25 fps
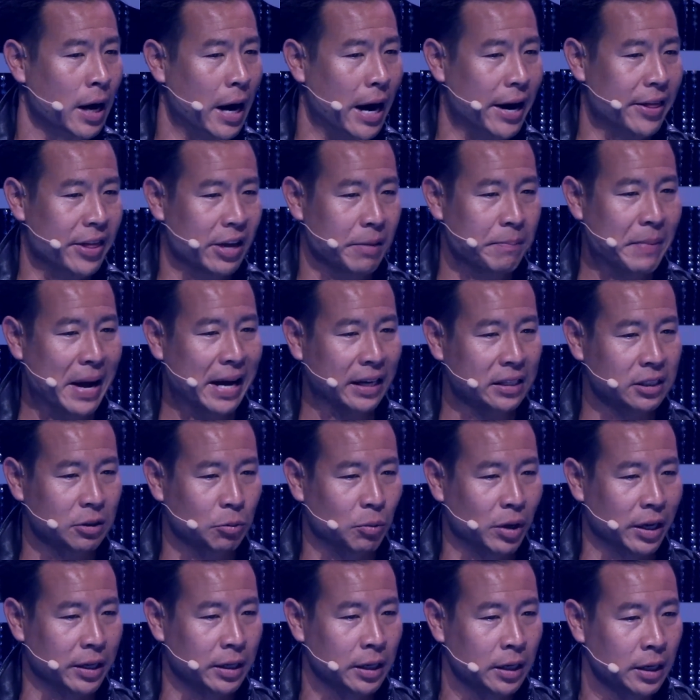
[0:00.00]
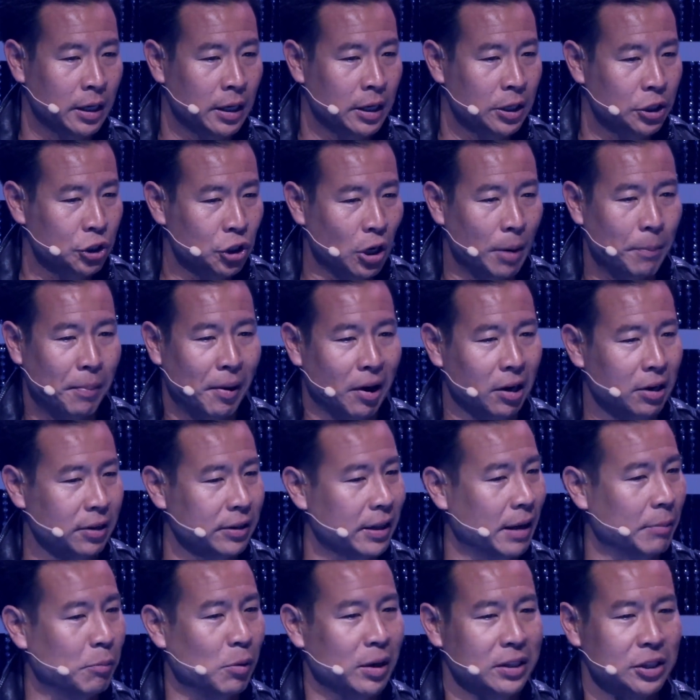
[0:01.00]
I think back to when Sean Parker and
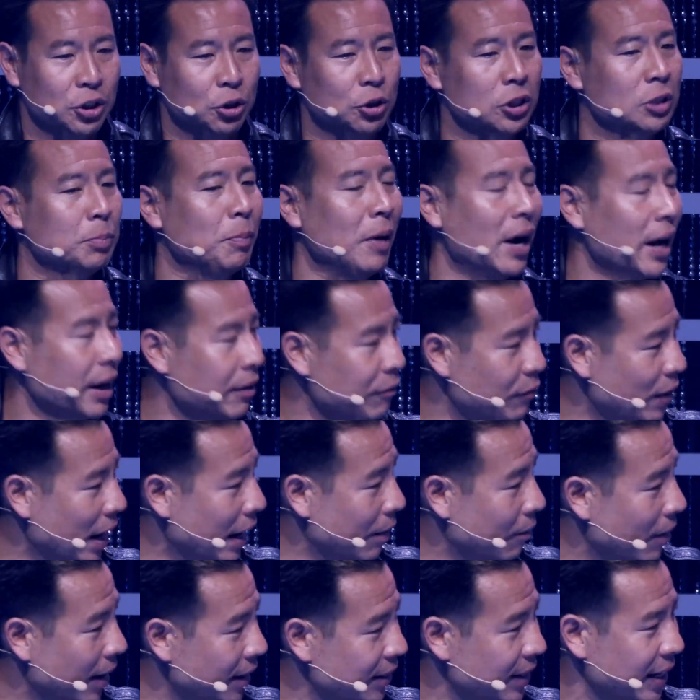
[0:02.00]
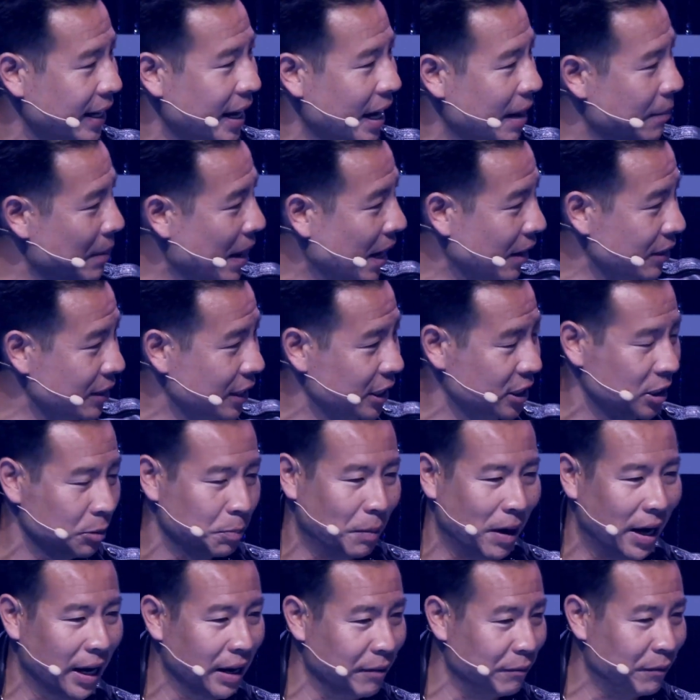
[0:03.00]
them went to do Spotify, right? They came out and did
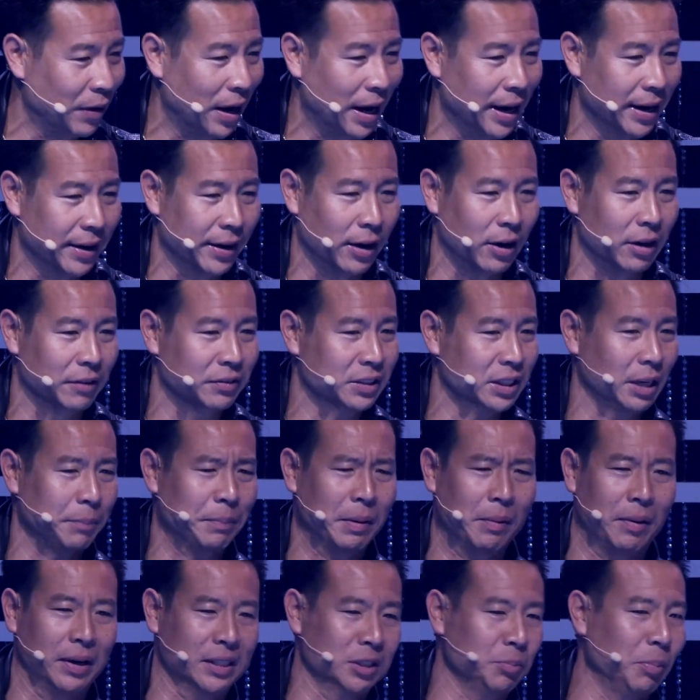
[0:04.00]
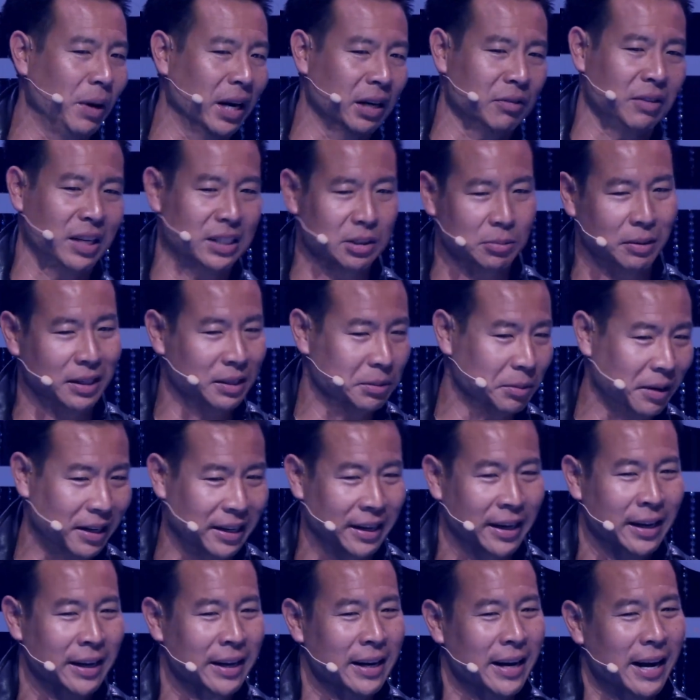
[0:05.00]
Spotify, and all of a sudden people are like, Spotify.
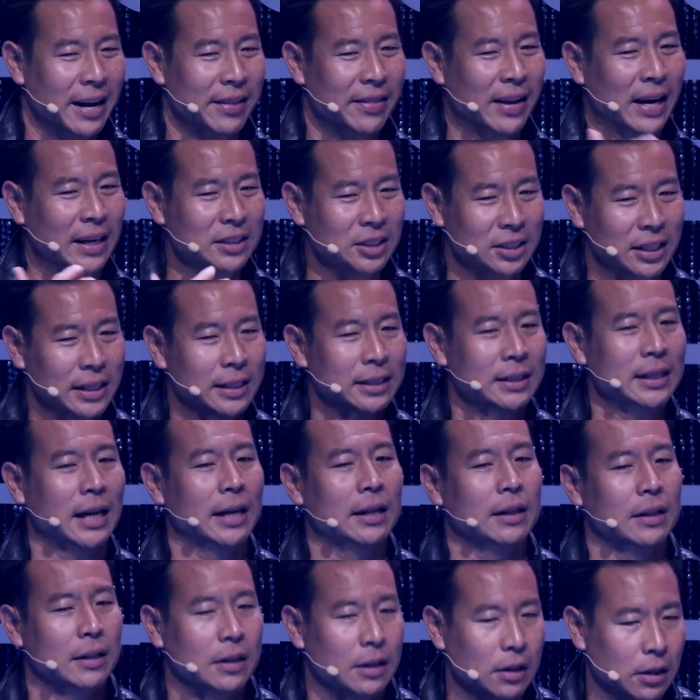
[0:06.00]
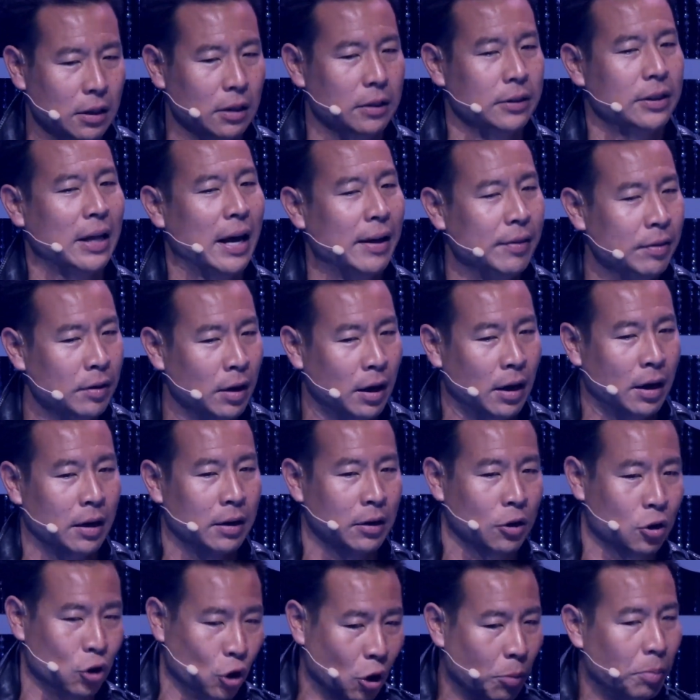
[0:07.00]
And the next thing is that then the
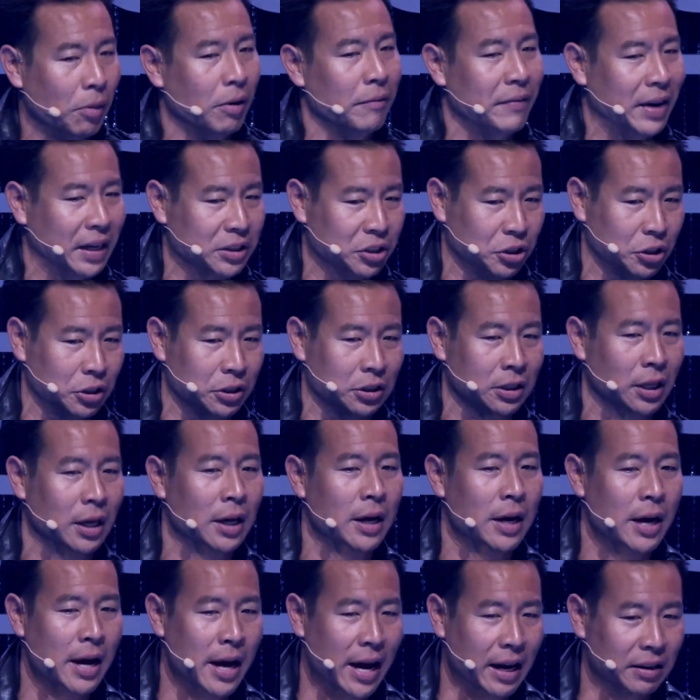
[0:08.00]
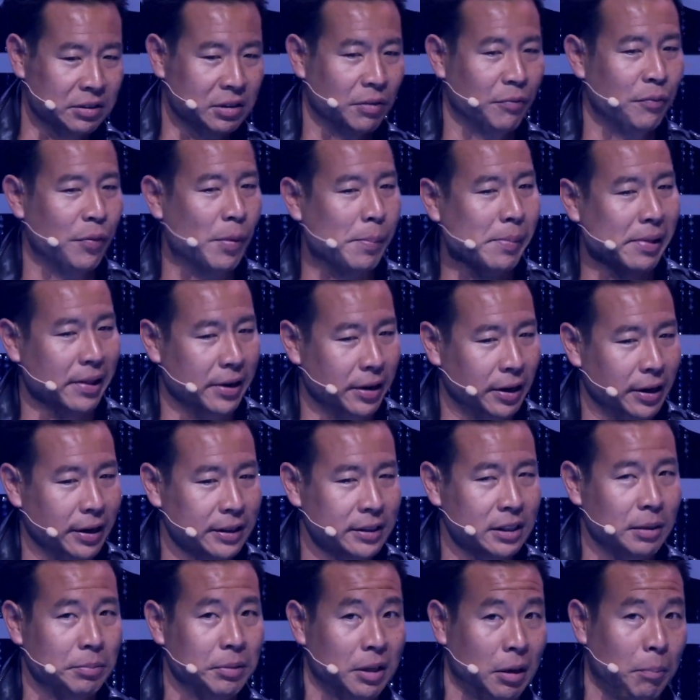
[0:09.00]
global investors have some familiarity and
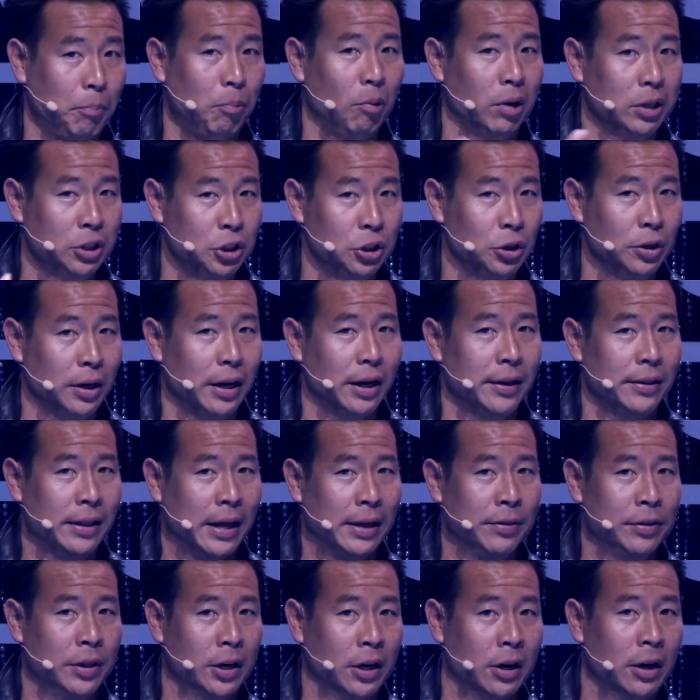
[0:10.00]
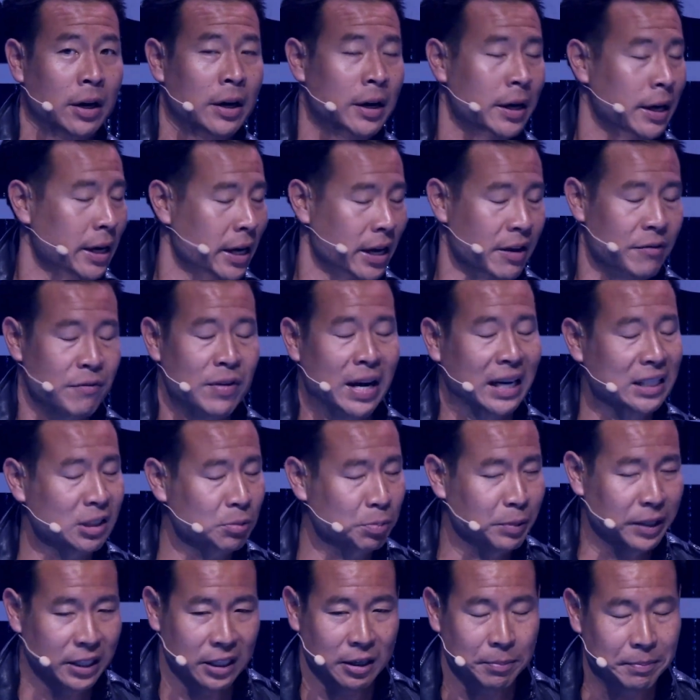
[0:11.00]
something to point to, and then their
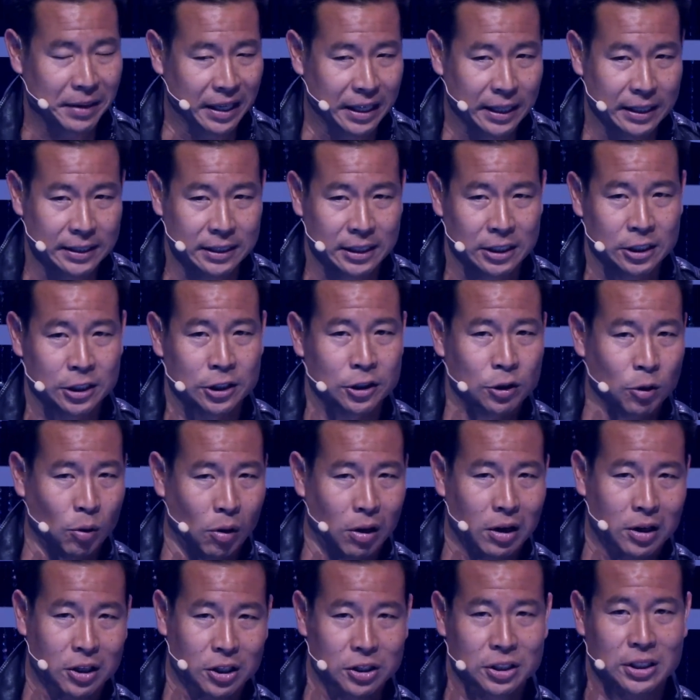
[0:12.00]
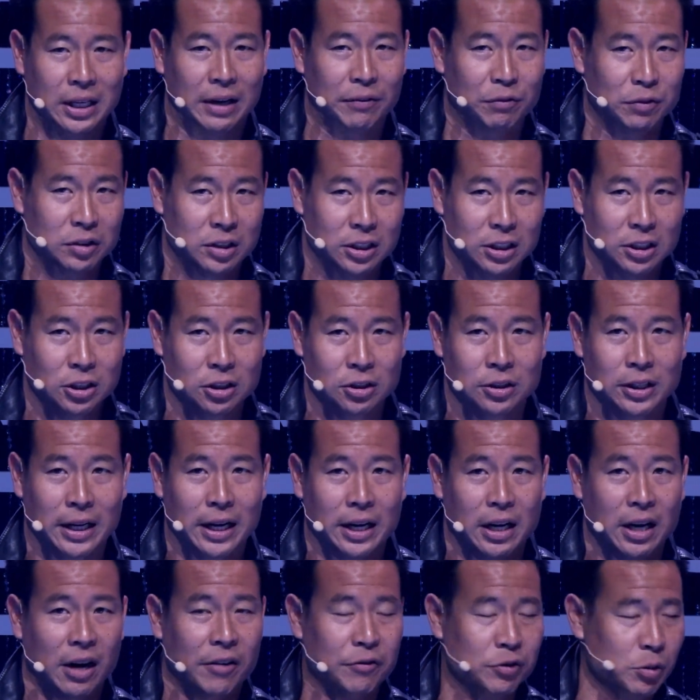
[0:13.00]
investment committees in New York or San Francisco can
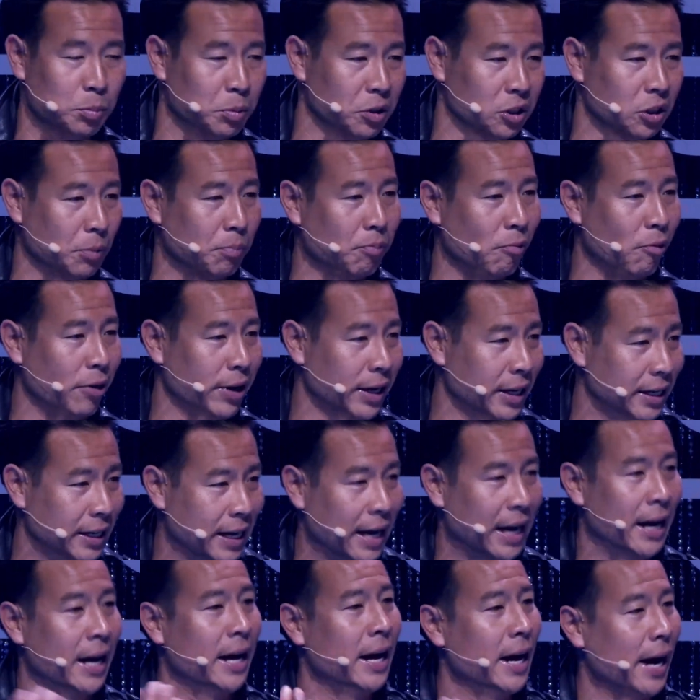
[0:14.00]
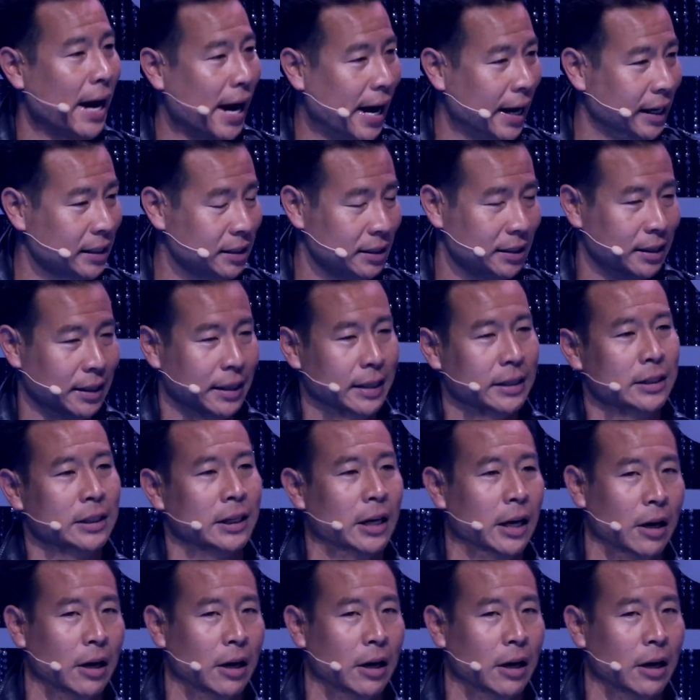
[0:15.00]
get comfortable deploying into Iceland,